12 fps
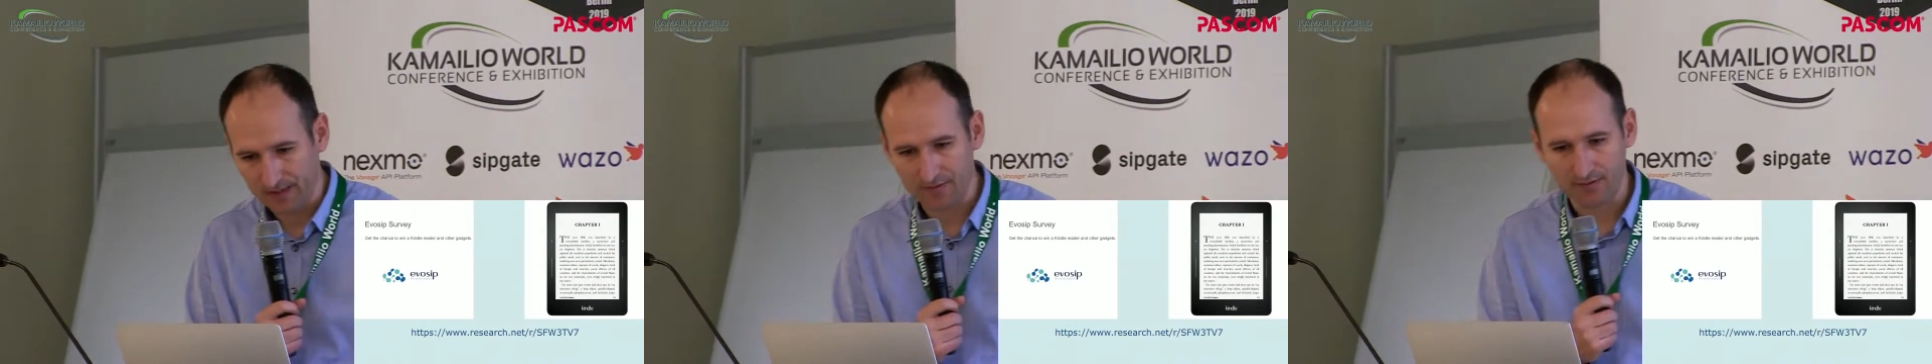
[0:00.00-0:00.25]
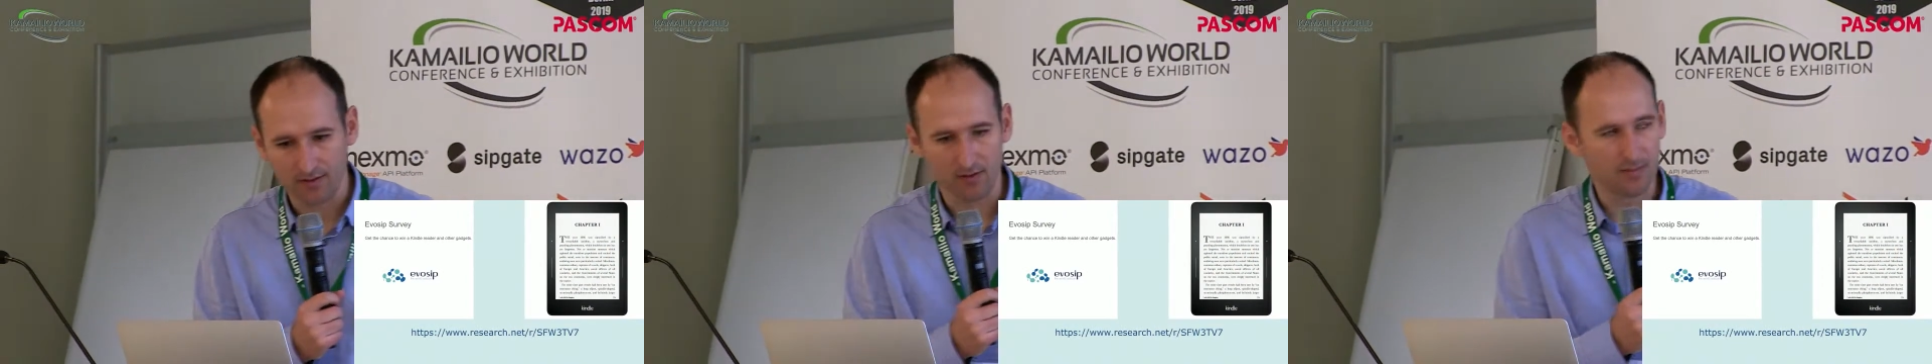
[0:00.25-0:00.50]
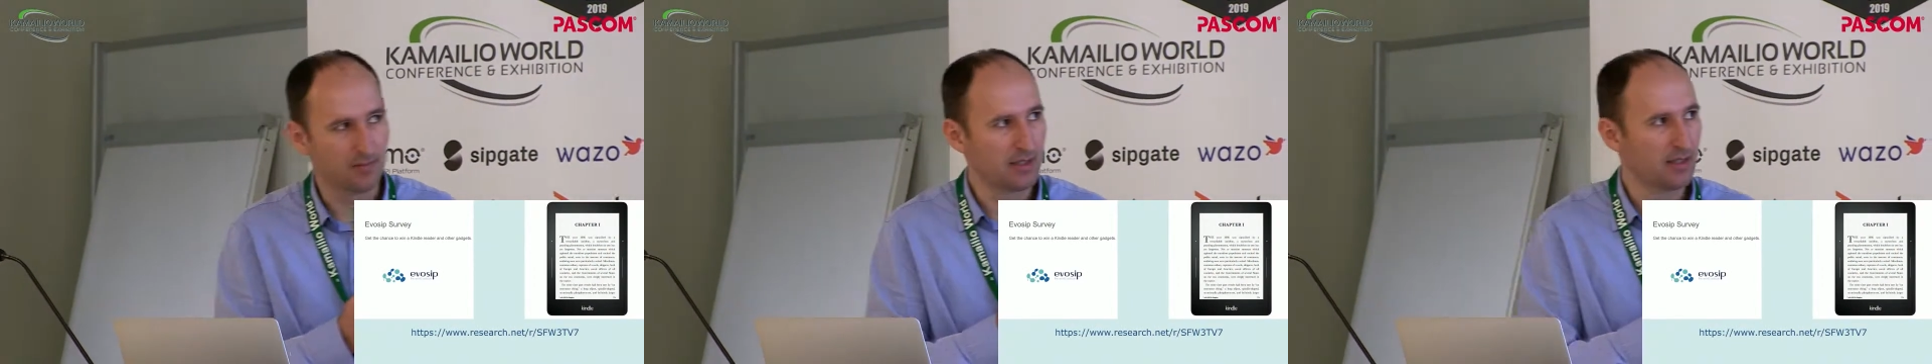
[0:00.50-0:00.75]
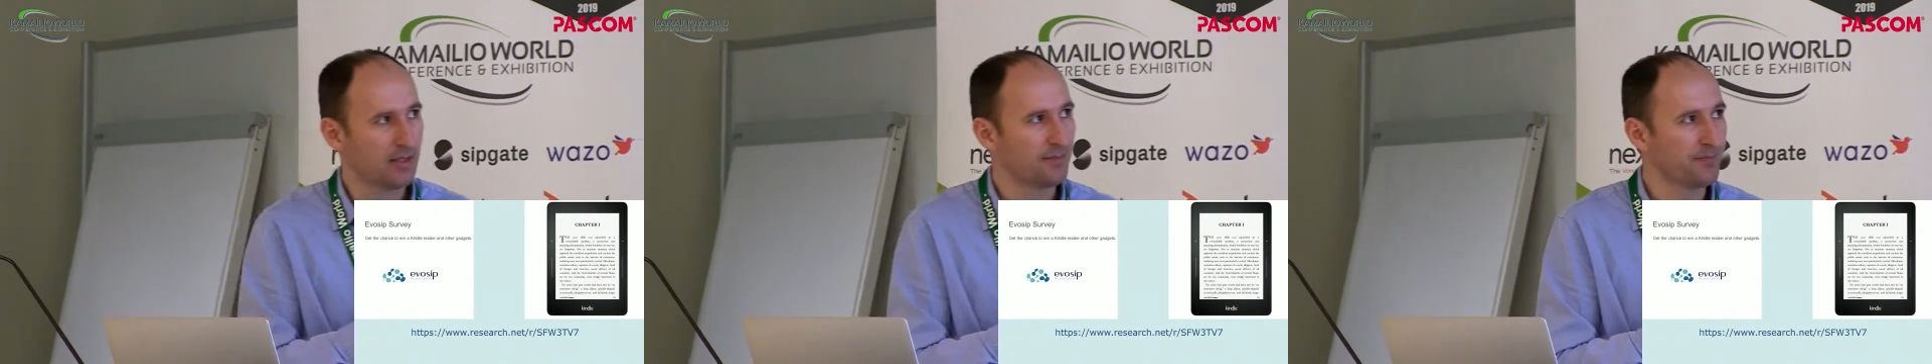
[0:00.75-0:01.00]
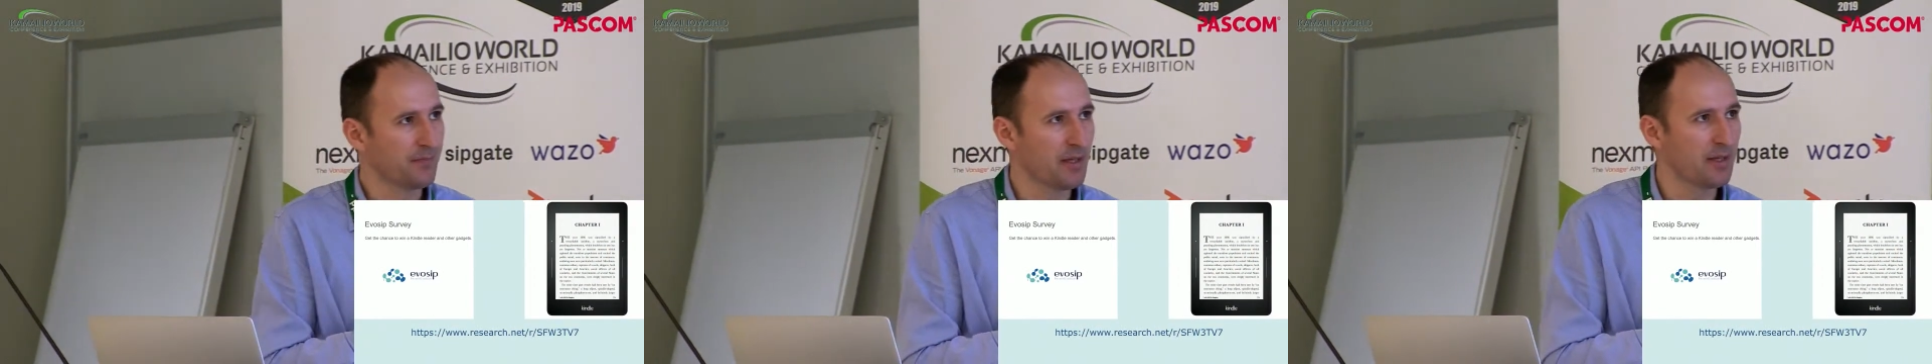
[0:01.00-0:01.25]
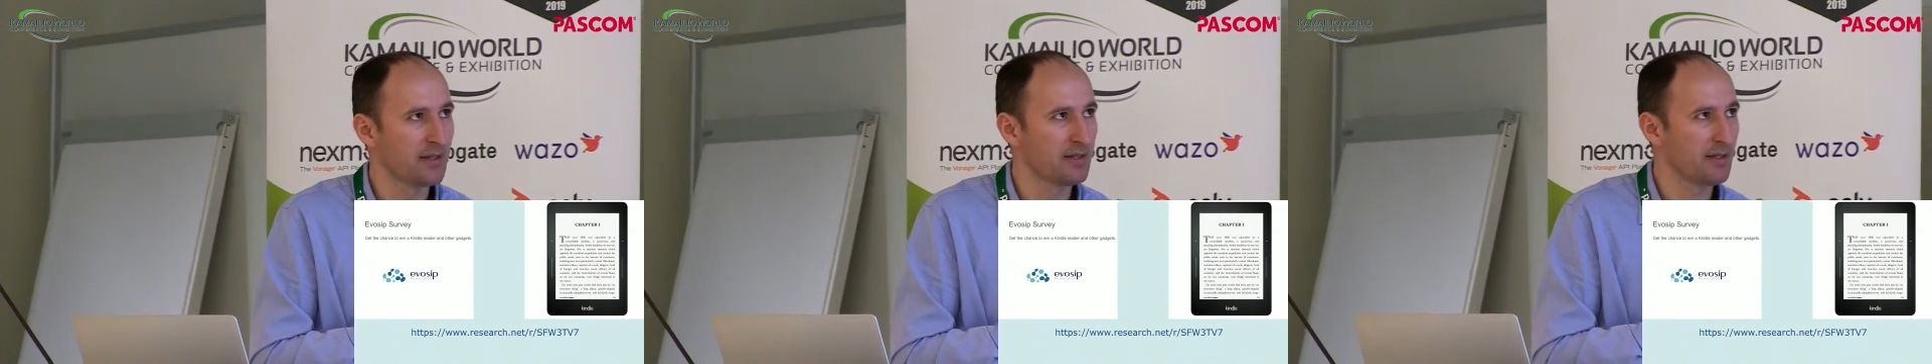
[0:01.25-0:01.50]
from
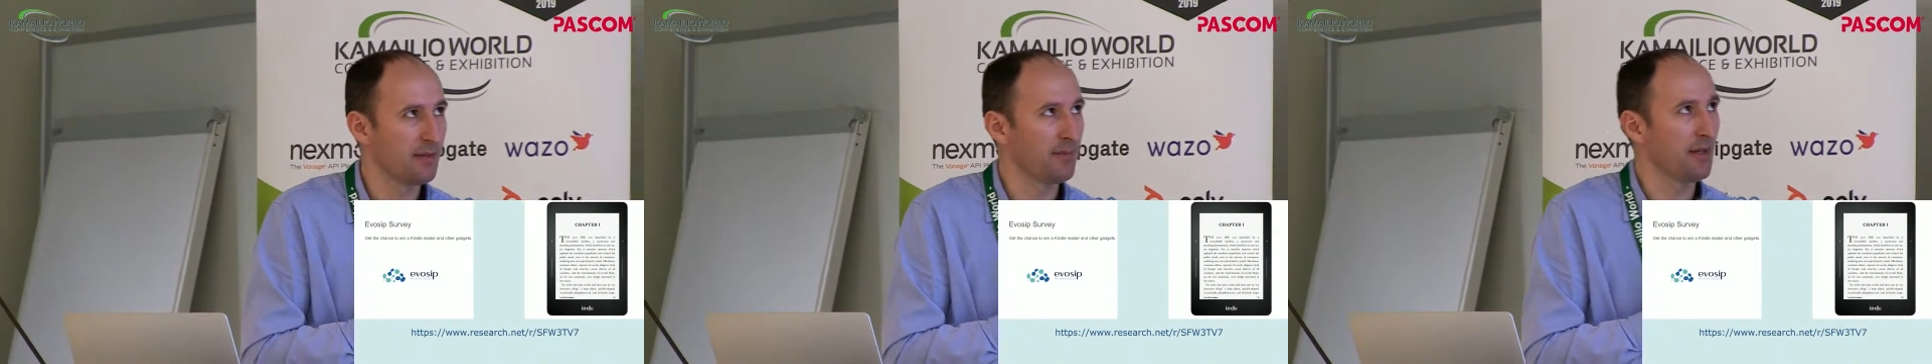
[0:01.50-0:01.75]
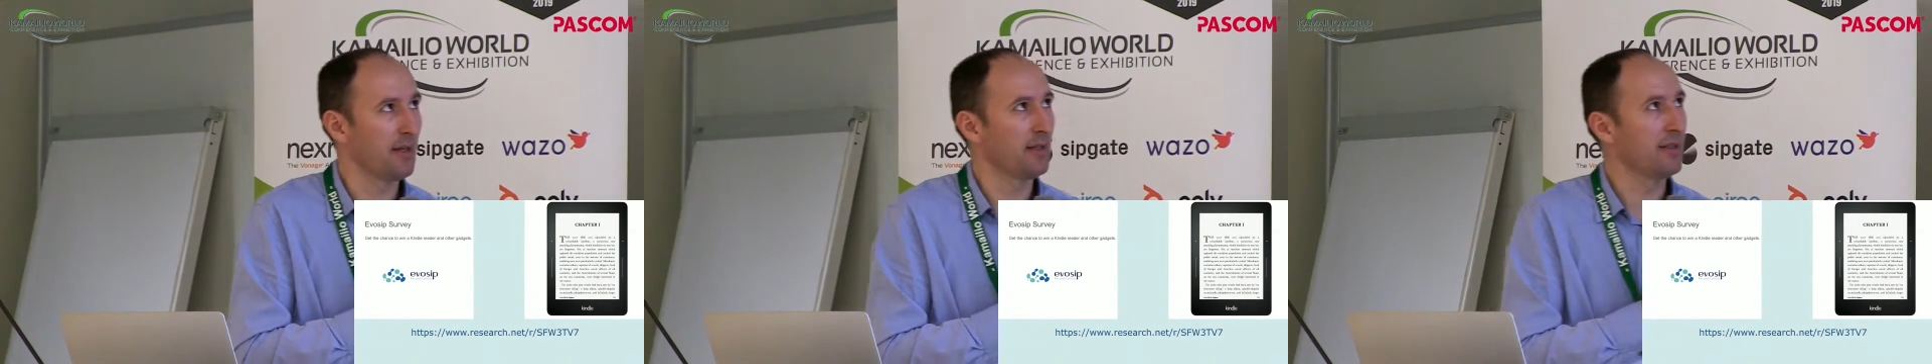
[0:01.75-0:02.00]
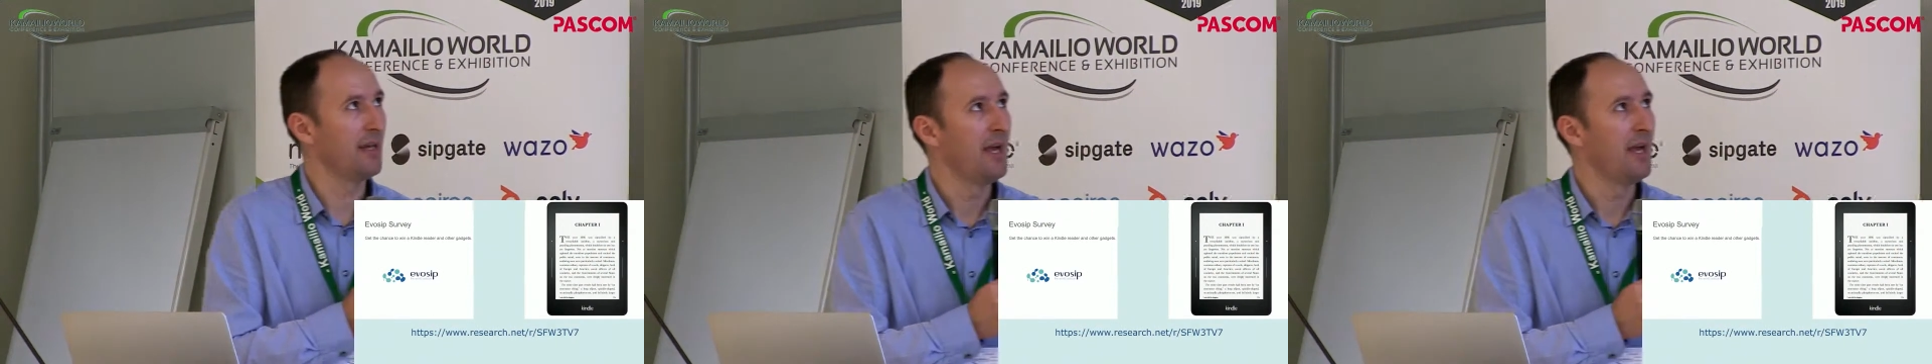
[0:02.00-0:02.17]
Sipgate.